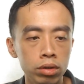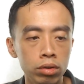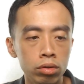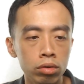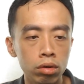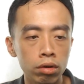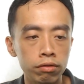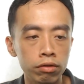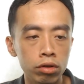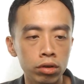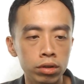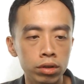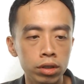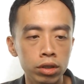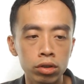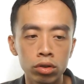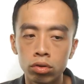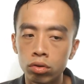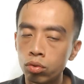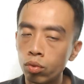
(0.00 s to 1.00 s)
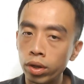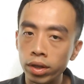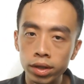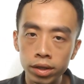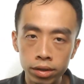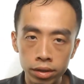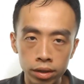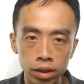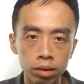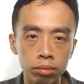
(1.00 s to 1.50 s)
So of course, this 20
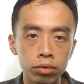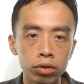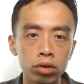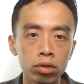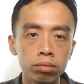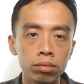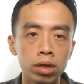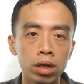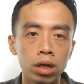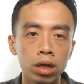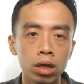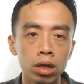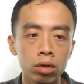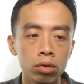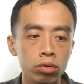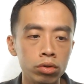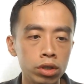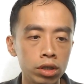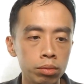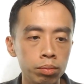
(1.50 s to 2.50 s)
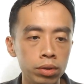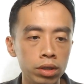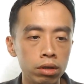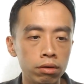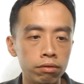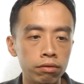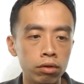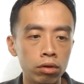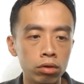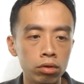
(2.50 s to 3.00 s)
cm cubed will just be the
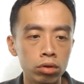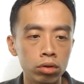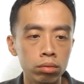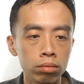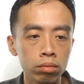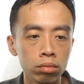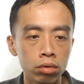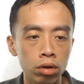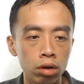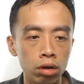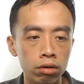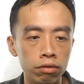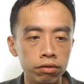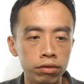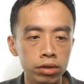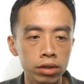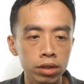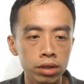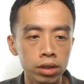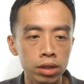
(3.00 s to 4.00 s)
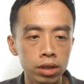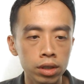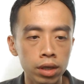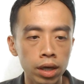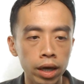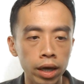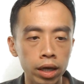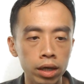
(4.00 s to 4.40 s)
volume of CxHy